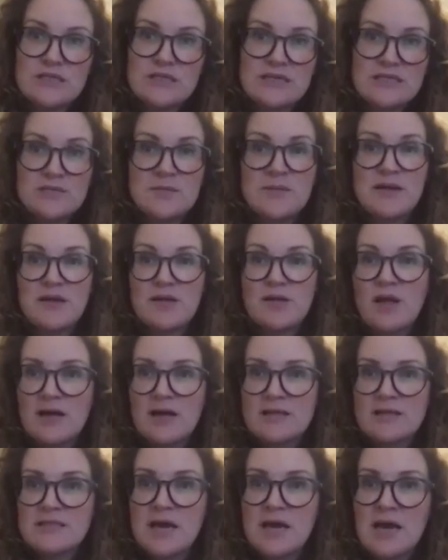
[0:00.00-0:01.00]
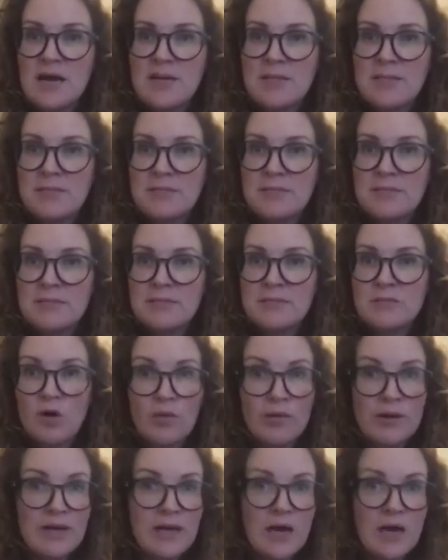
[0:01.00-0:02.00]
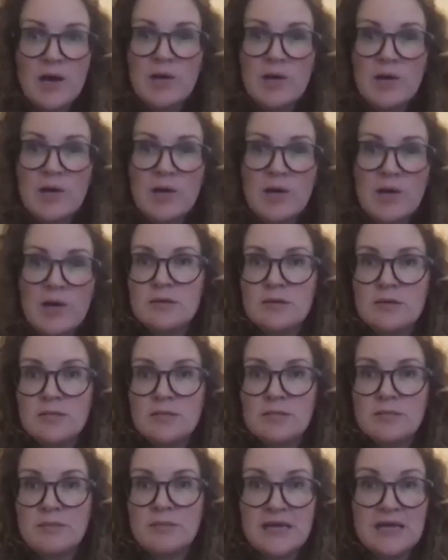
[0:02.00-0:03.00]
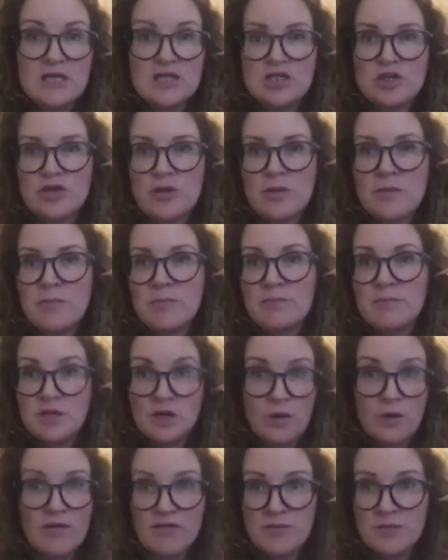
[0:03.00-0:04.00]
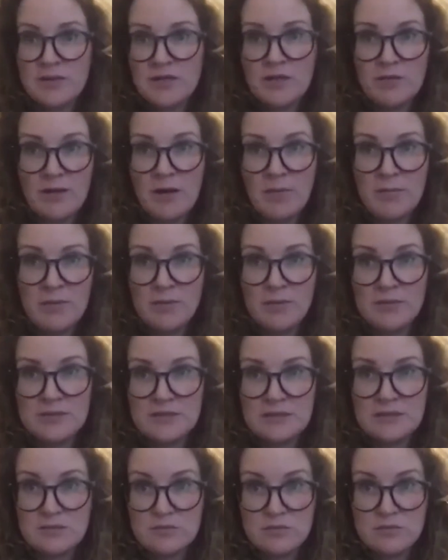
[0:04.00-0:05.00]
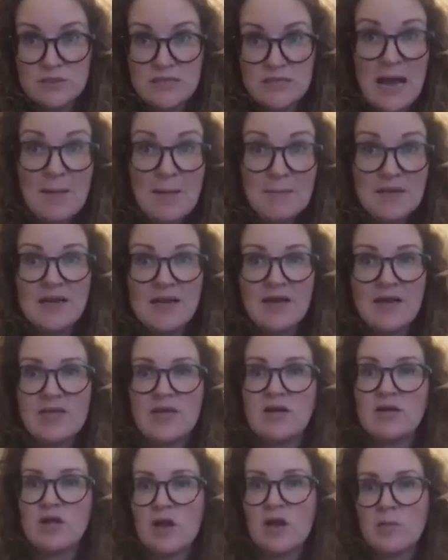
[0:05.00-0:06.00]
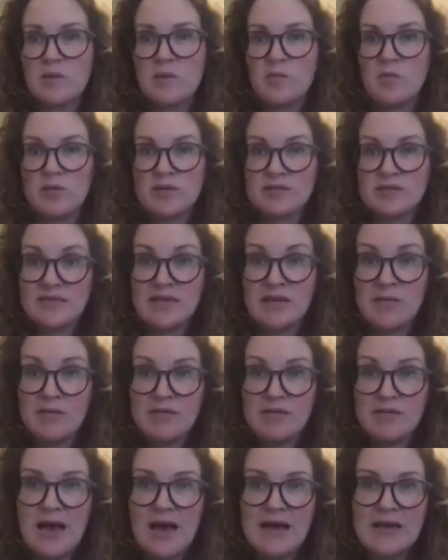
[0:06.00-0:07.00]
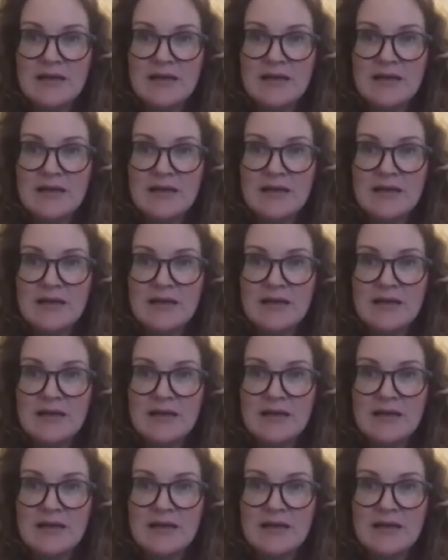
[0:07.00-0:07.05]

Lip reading: I spent a lot of time growing up making sure that, everybody around me was happy, and I think a lot of people resonate with that.